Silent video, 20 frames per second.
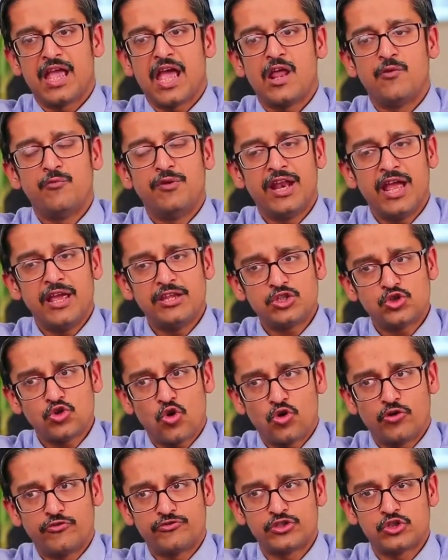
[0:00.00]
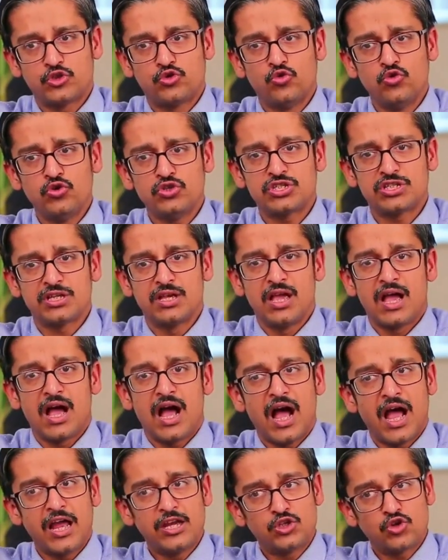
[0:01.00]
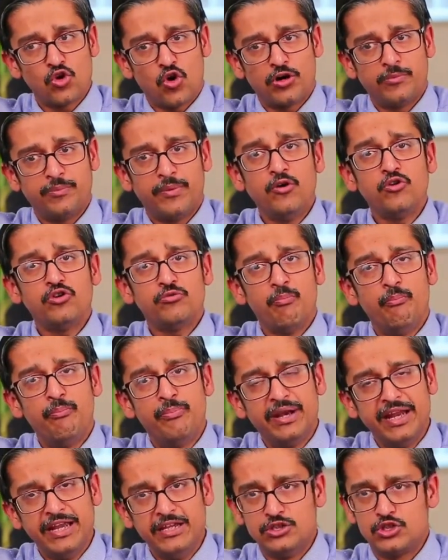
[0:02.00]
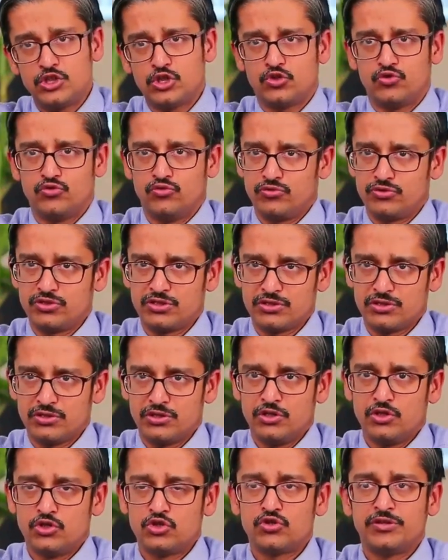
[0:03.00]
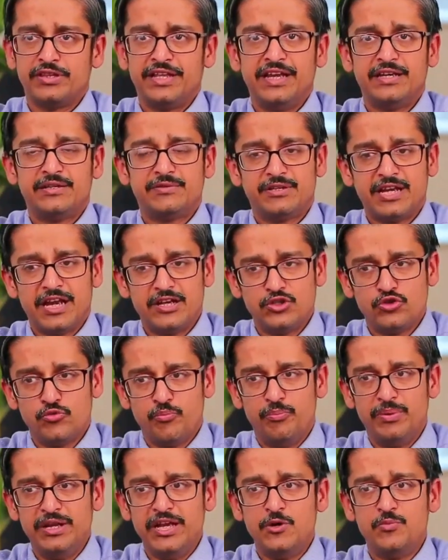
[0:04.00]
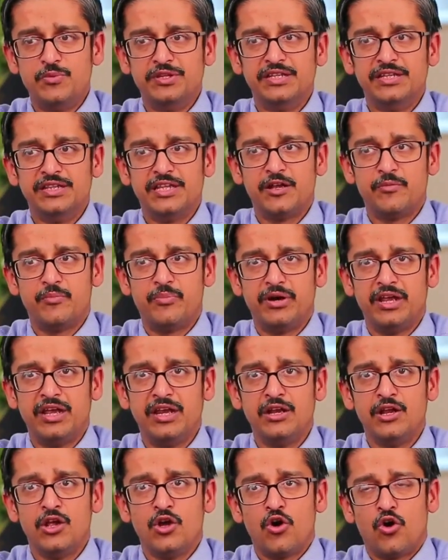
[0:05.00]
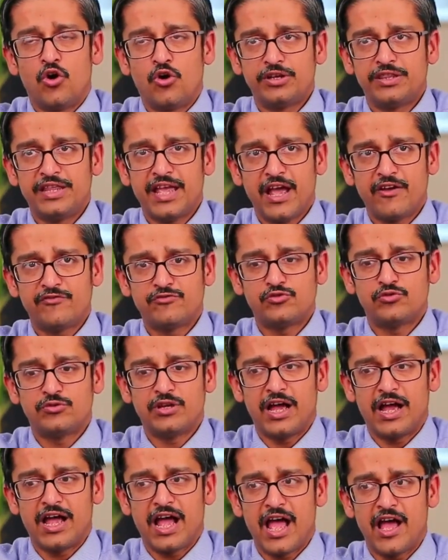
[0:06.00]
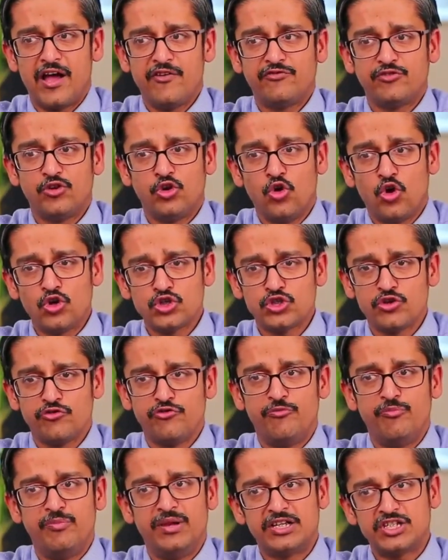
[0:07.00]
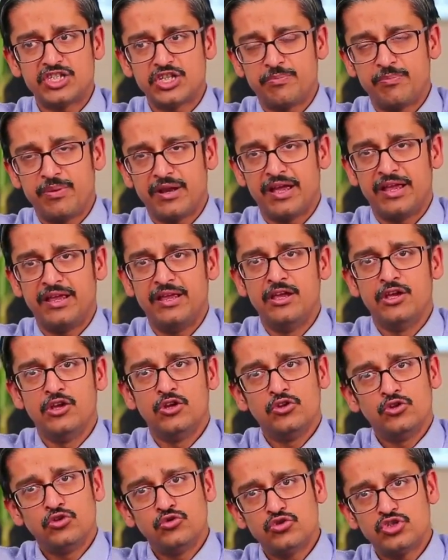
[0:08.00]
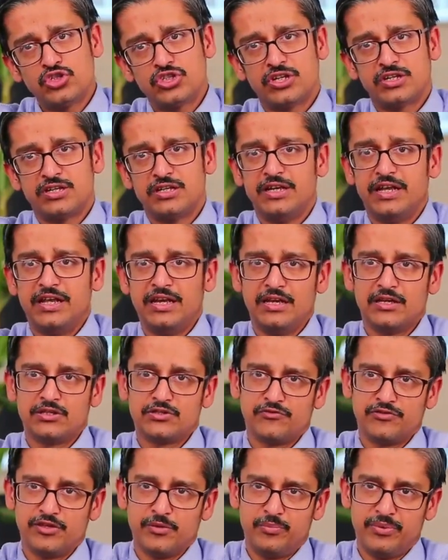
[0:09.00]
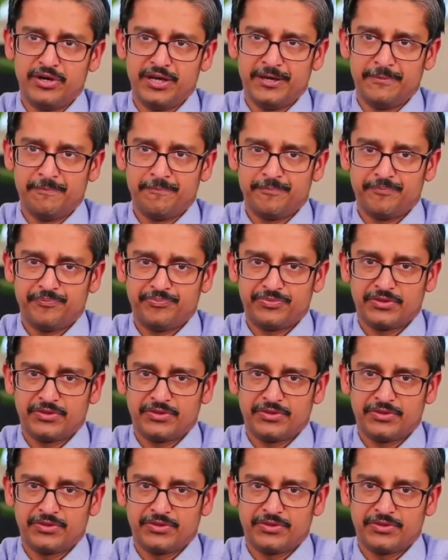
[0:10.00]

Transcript: And when I talk of strokes, I talk about brain strokes. So they tend to bleed within their brain, or they have loss of blood supply to certain areas of the brain.